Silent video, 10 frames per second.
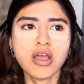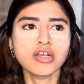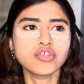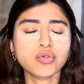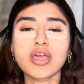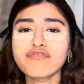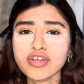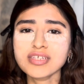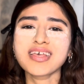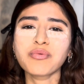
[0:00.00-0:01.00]
So if
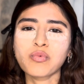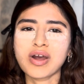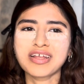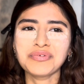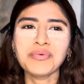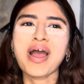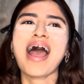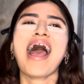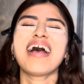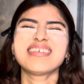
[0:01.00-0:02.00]
you're someone who
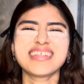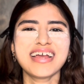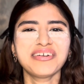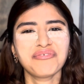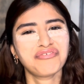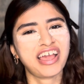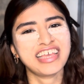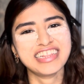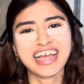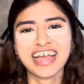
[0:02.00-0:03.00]
has that
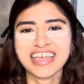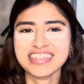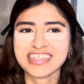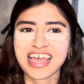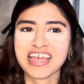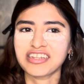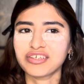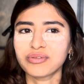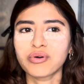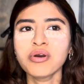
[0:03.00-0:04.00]
fine lines and
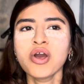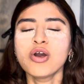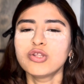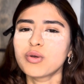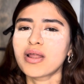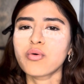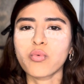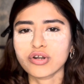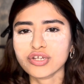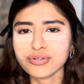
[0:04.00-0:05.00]
no matter
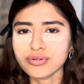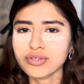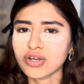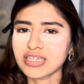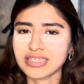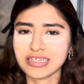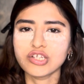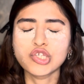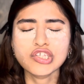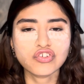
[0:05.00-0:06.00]
what you do, your concealer
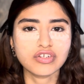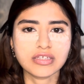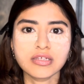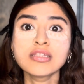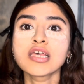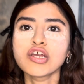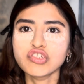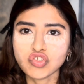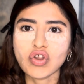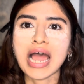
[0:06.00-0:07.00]
just creases,
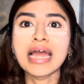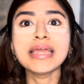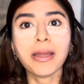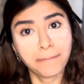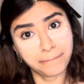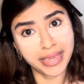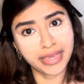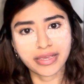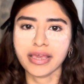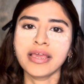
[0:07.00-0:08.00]
try
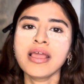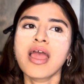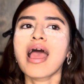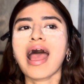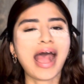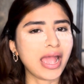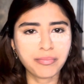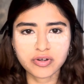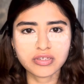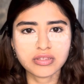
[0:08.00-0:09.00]
baking. I
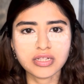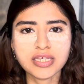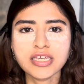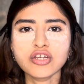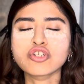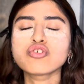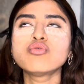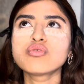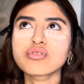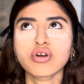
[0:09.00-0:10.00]
personally
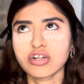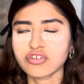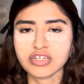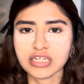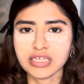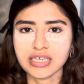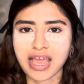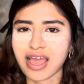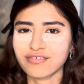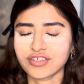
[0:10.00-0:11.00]
do not really
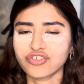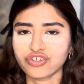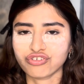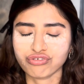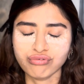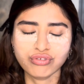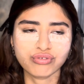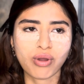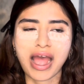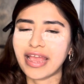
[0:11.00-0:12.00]
have such issues,
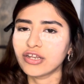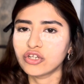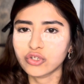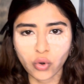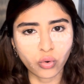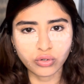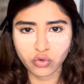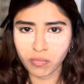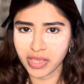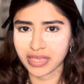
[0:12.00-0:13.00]
so I don't
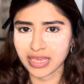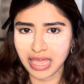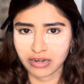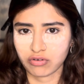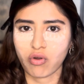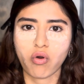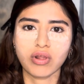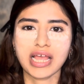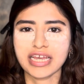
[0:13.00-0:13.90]
do baking at all.